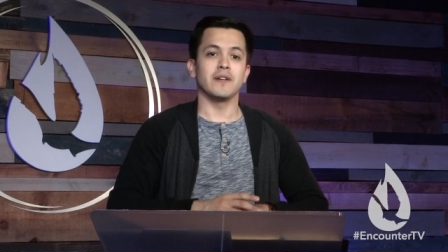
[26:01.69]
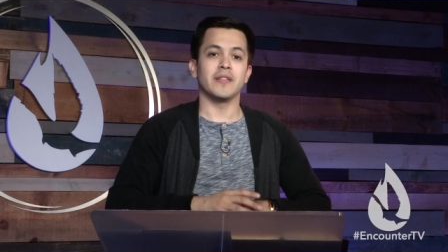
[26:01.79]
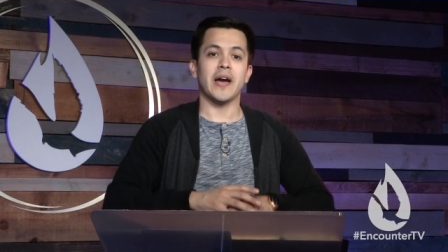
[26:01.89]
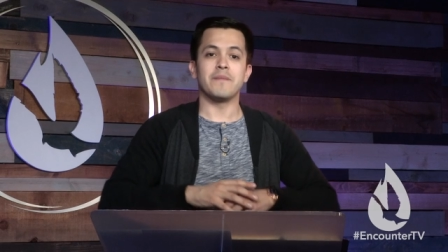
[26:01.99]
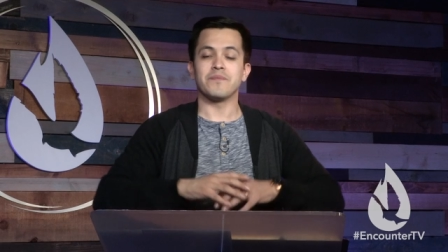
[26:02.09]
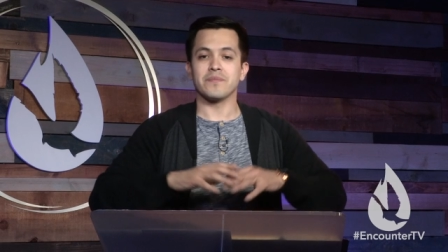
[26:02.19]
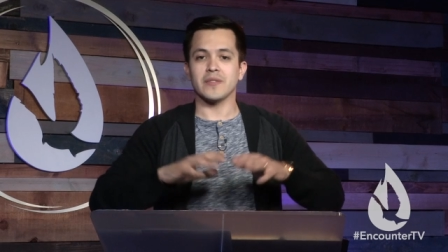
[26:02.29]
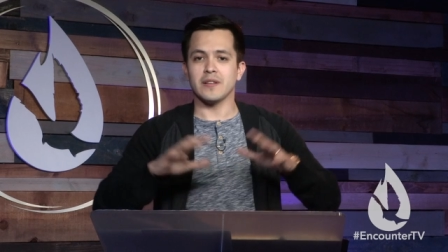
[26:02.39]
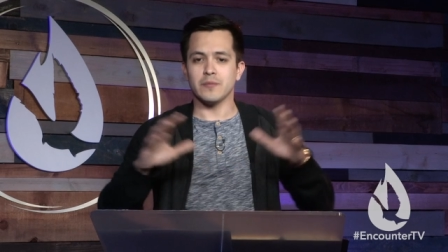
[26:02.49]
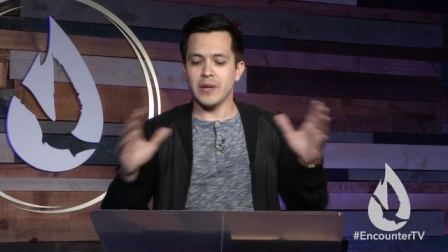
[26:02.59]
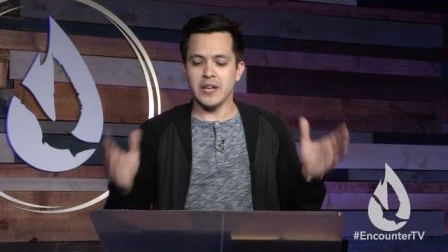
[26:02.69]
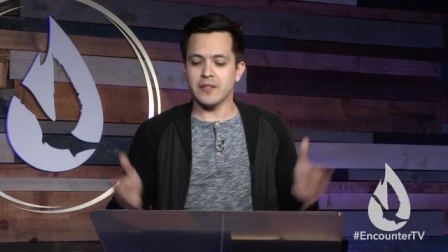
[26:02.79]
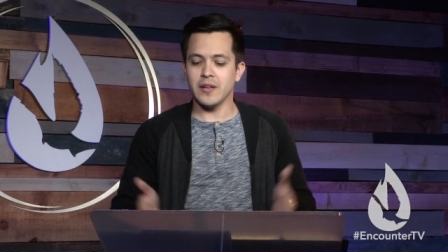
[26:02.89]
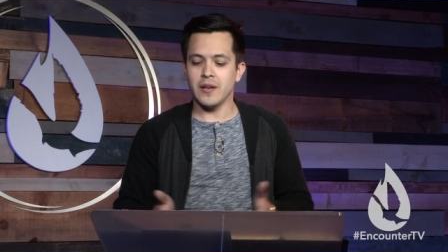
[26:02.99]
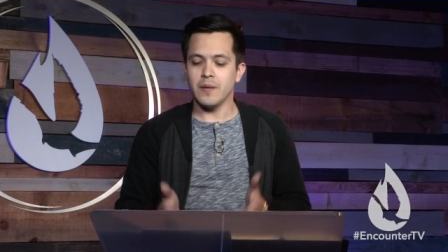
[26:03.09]
that many of
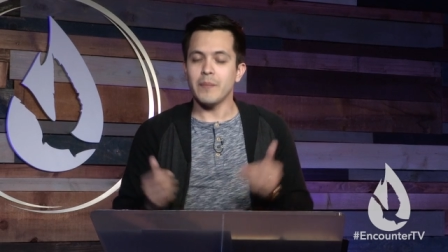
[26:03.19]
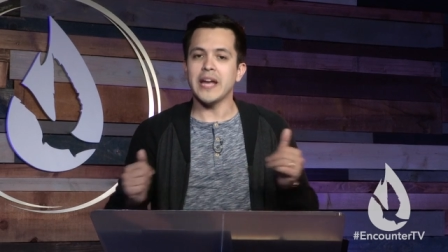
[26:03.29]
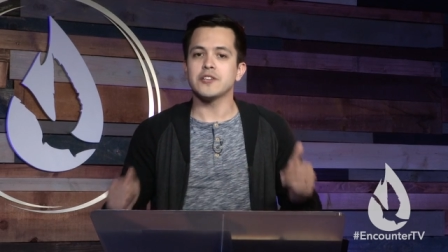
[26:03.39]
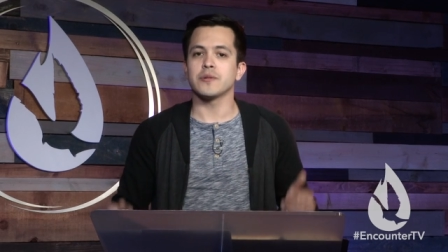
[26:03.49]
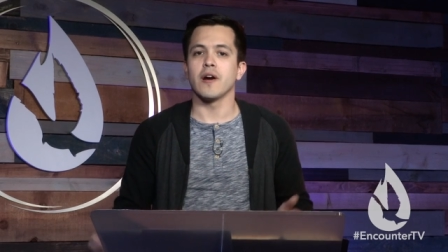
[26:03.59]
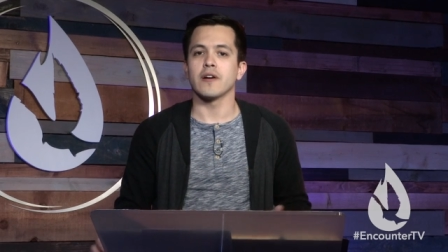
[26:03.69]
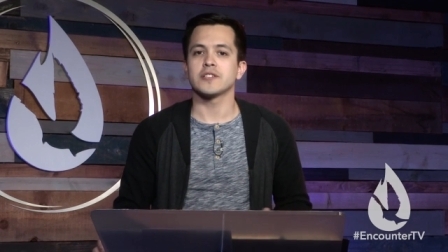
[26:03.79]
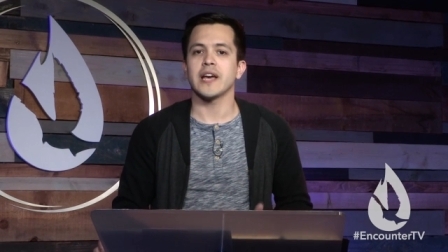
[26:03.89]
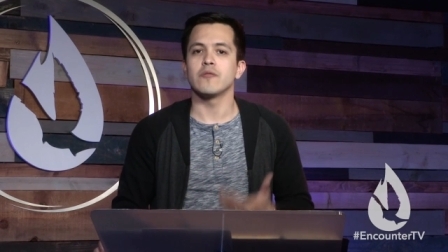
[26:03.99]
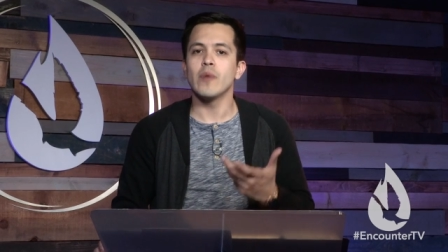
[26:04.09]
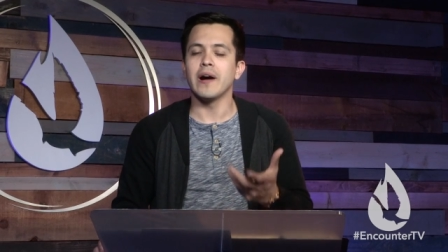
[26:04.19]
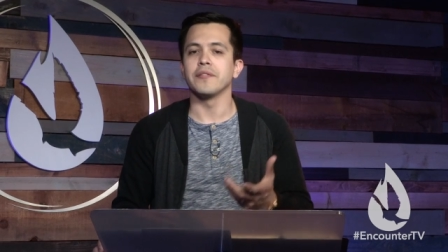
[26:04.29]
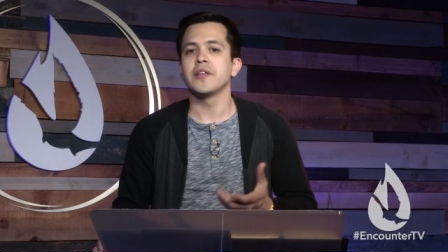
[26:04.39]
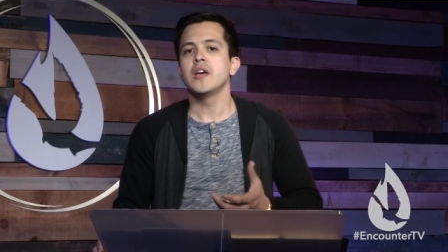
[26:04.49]
the patriarchs had wealth.